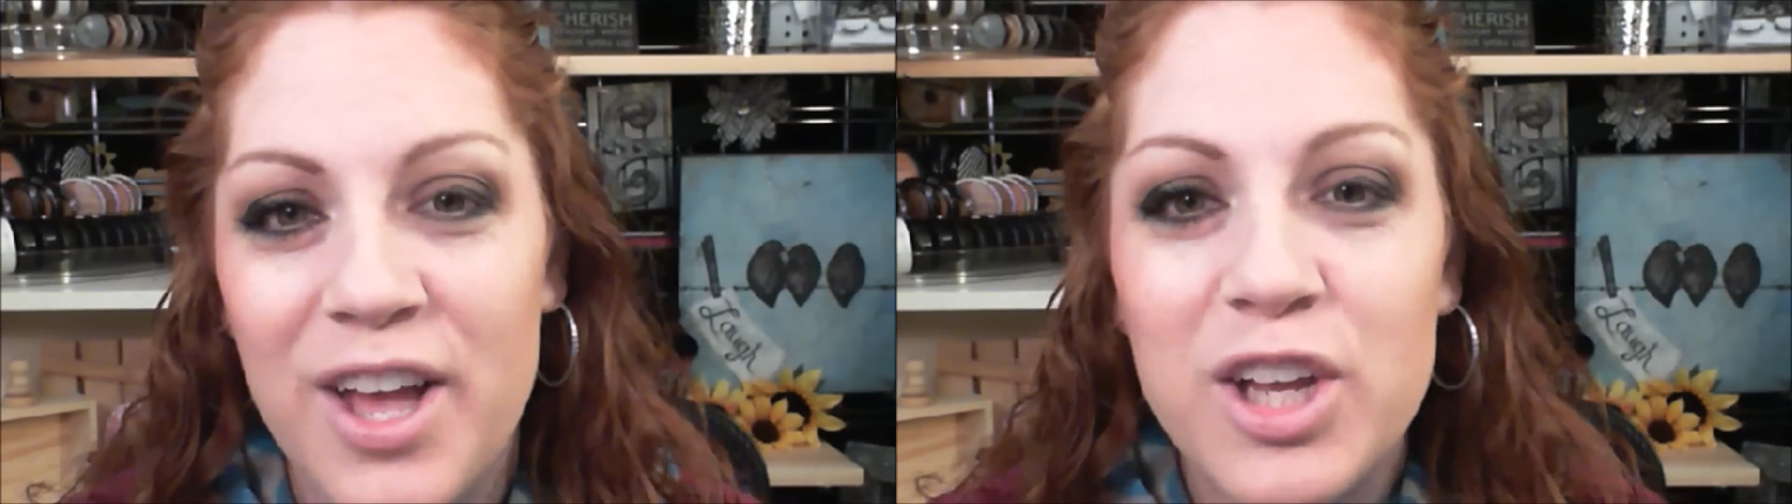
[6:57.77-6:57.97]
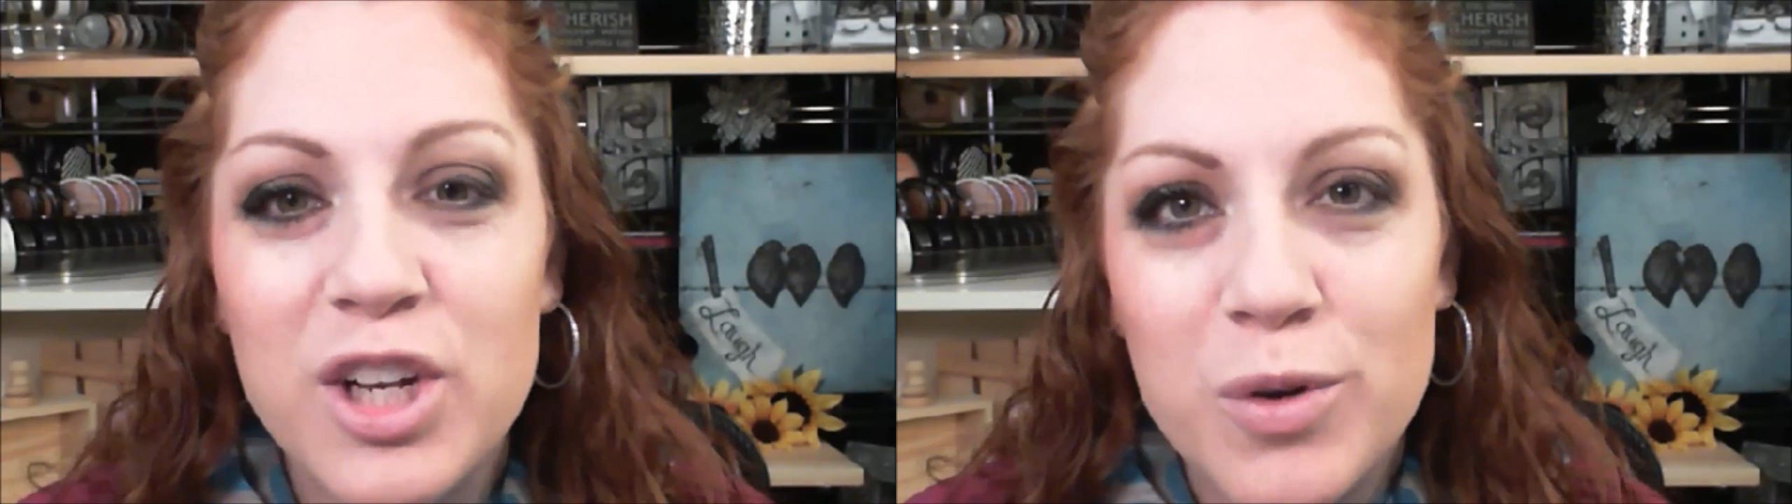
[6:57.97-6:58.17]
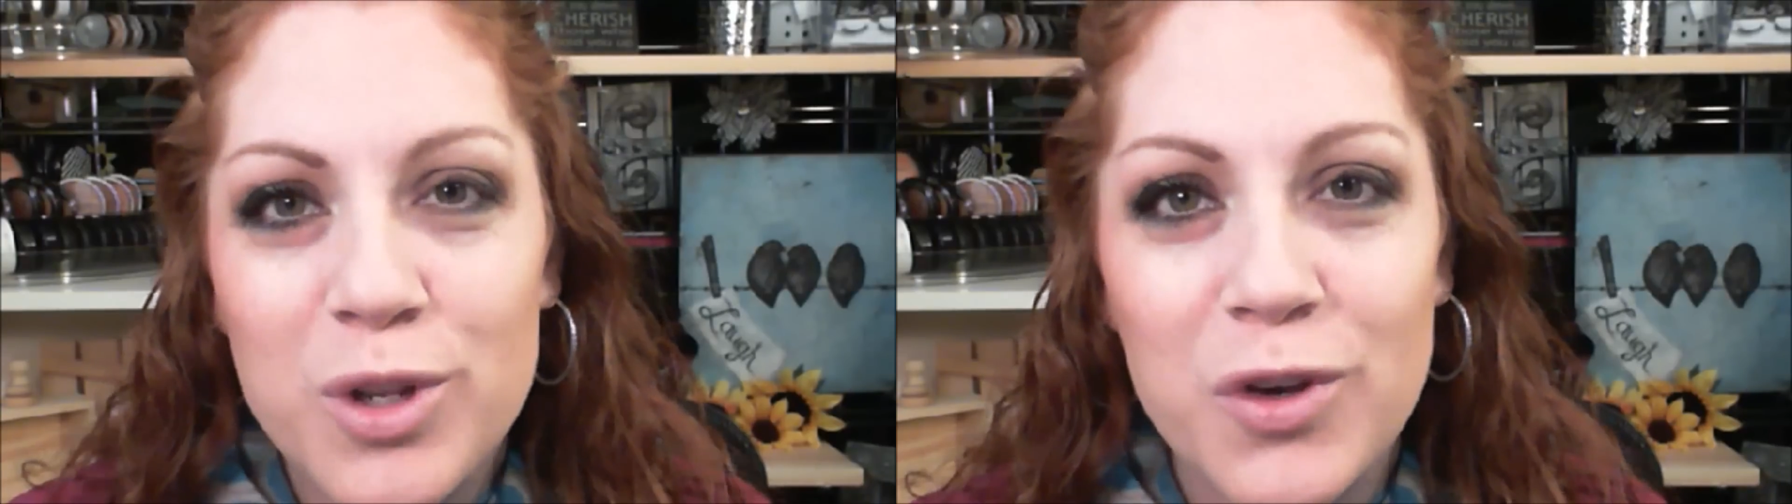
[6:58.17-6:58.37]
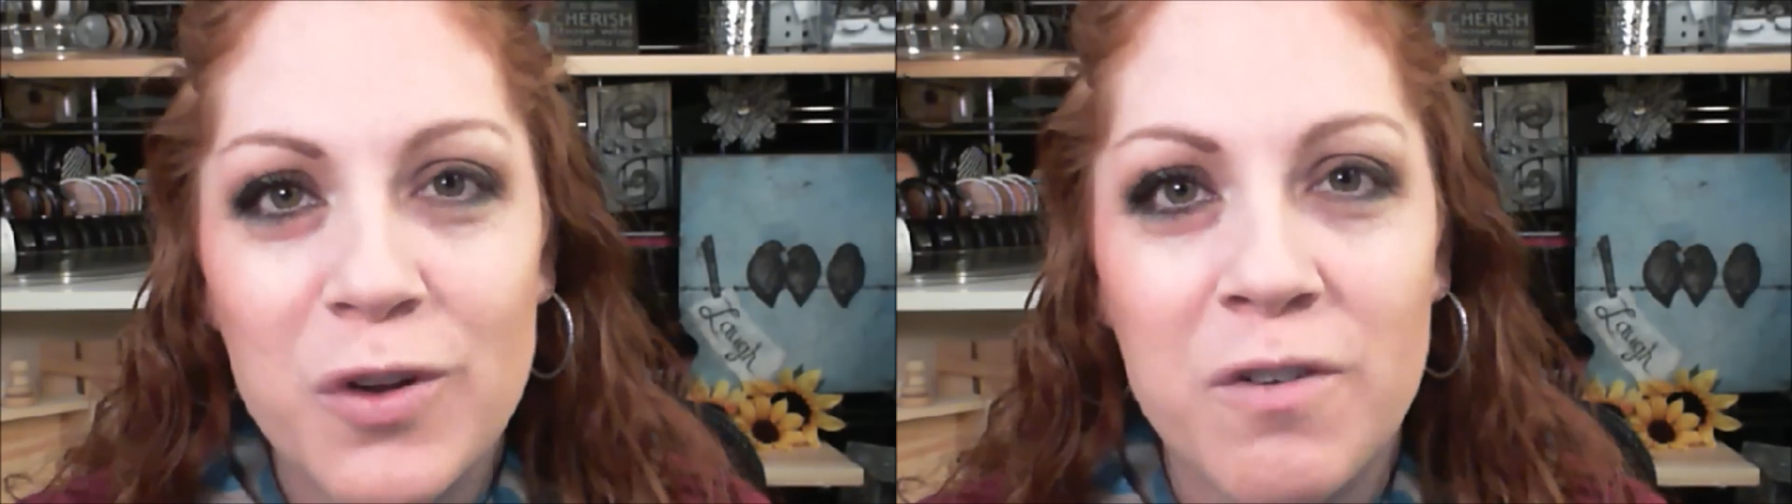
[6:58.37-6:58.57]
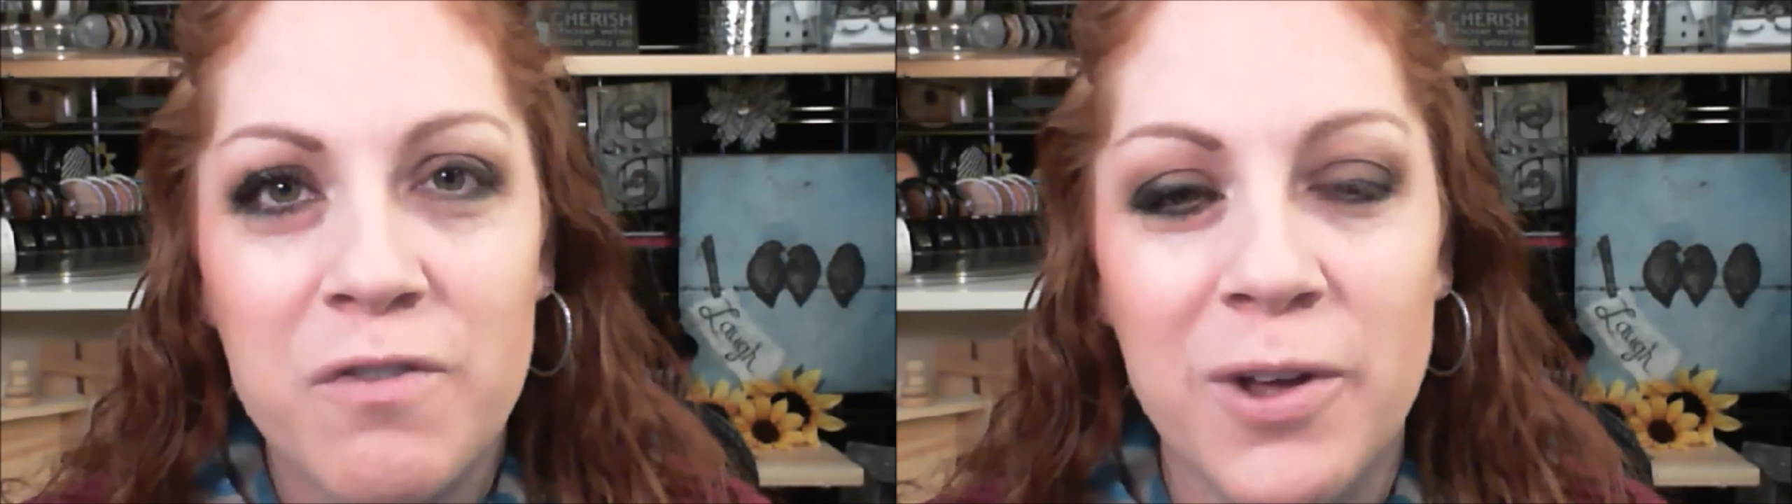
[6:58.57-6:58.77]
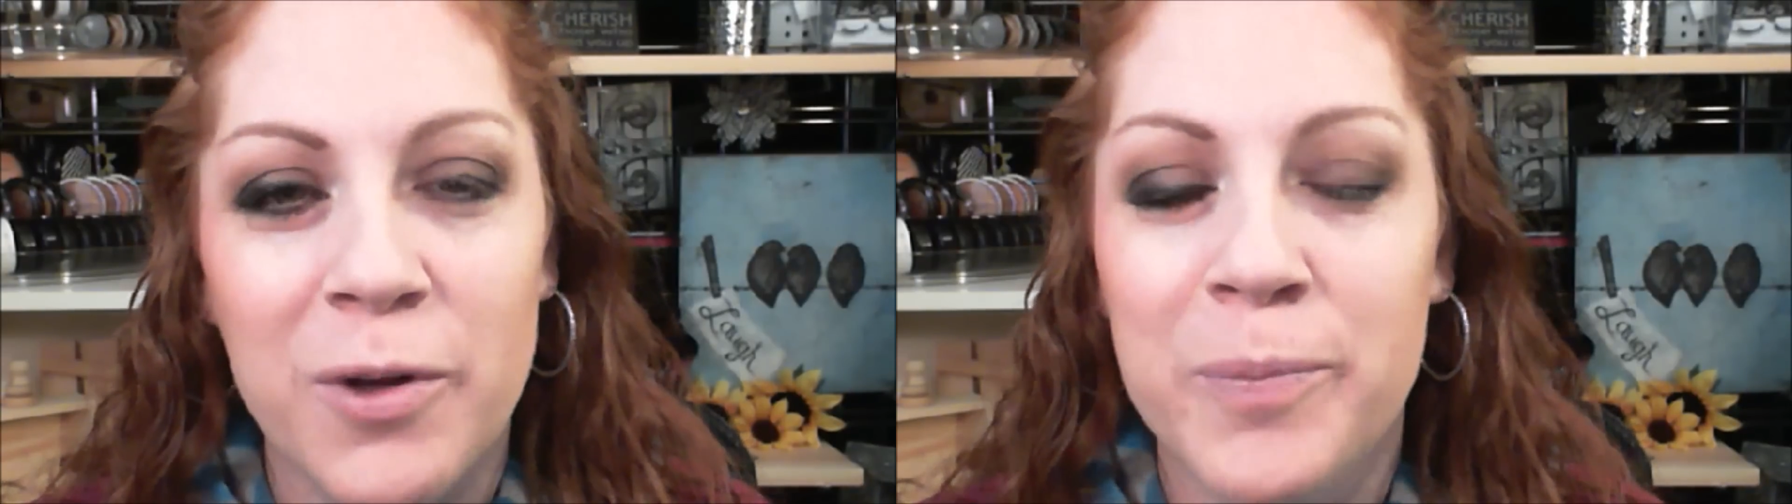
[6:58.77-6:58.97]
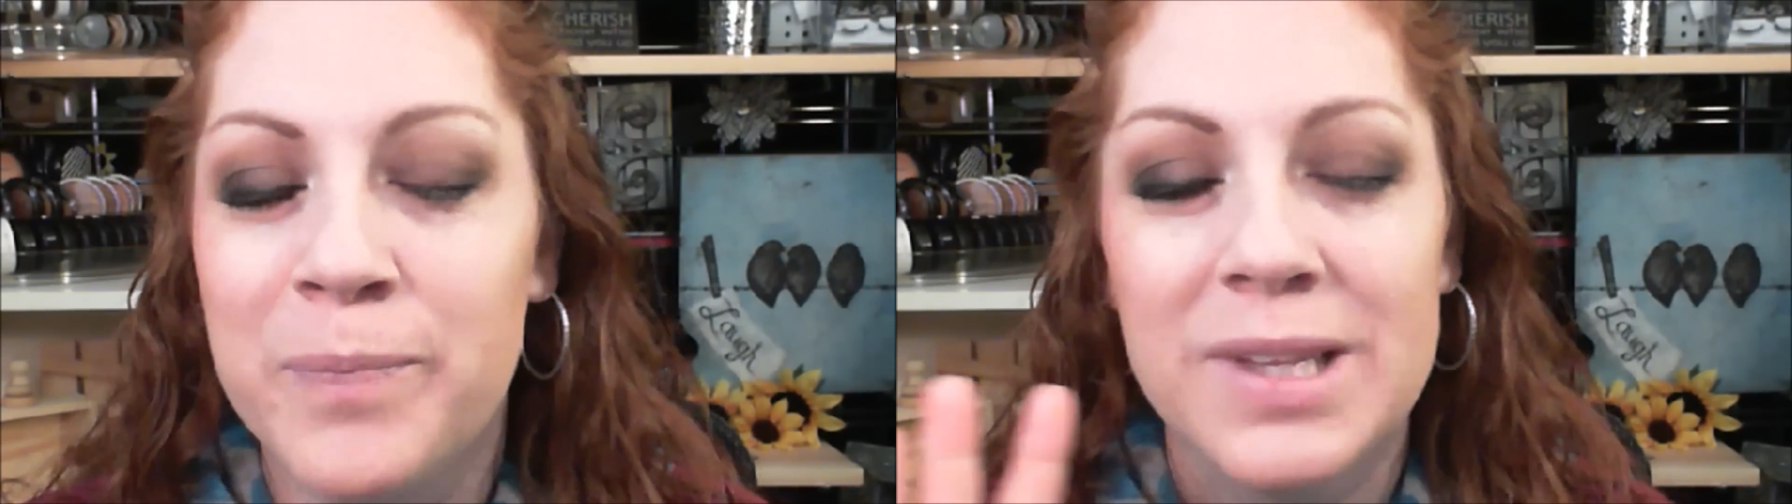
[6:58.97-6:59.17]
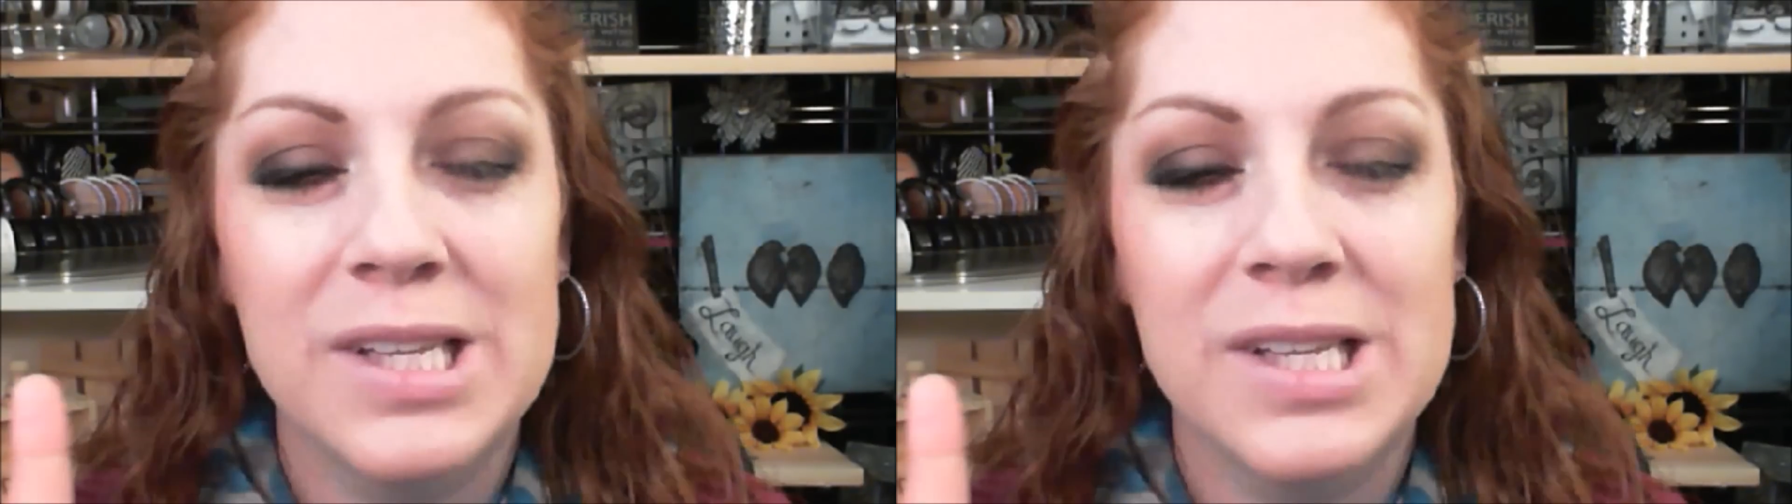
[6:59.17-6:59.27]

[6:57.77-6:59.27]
You know when you go to film,